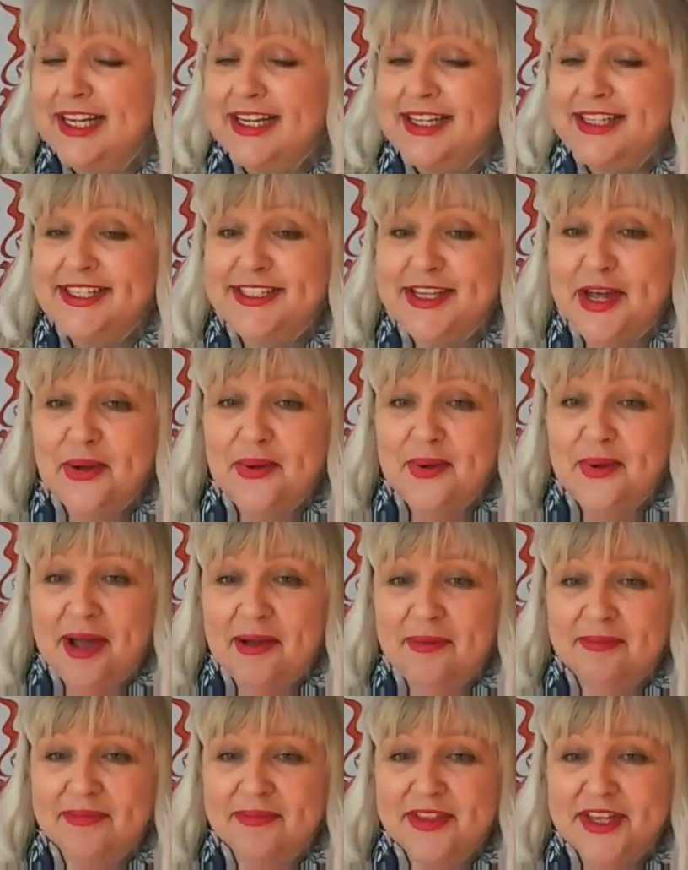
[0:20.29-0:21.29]

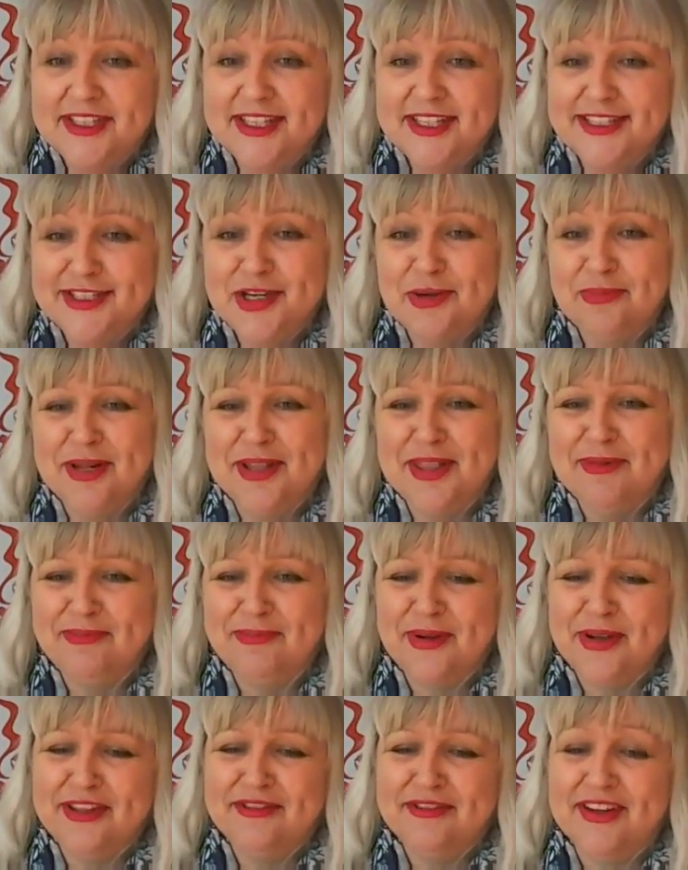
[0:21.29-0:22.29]
So this is a topic that
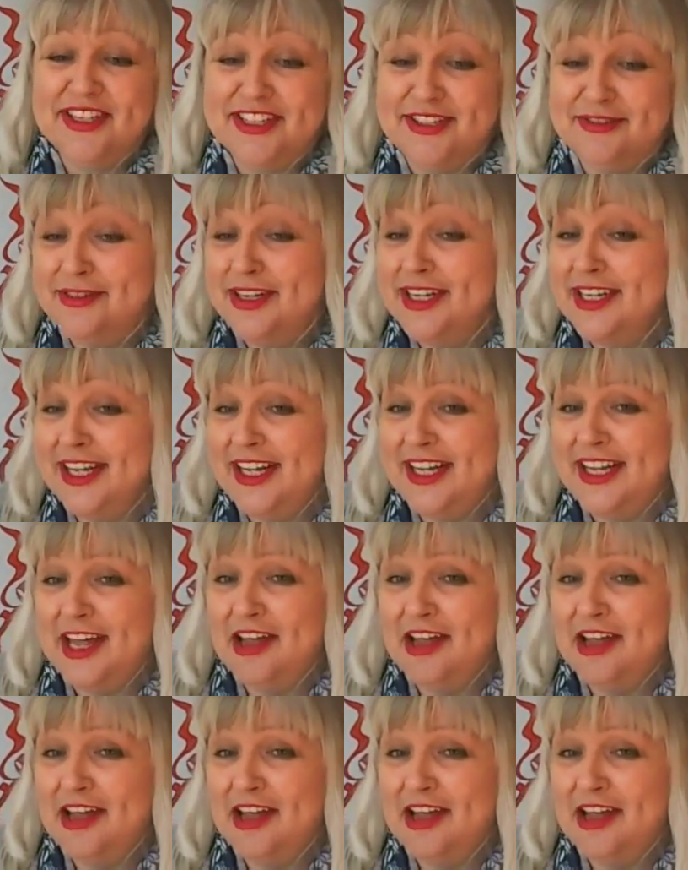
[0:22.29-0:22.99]
both of us really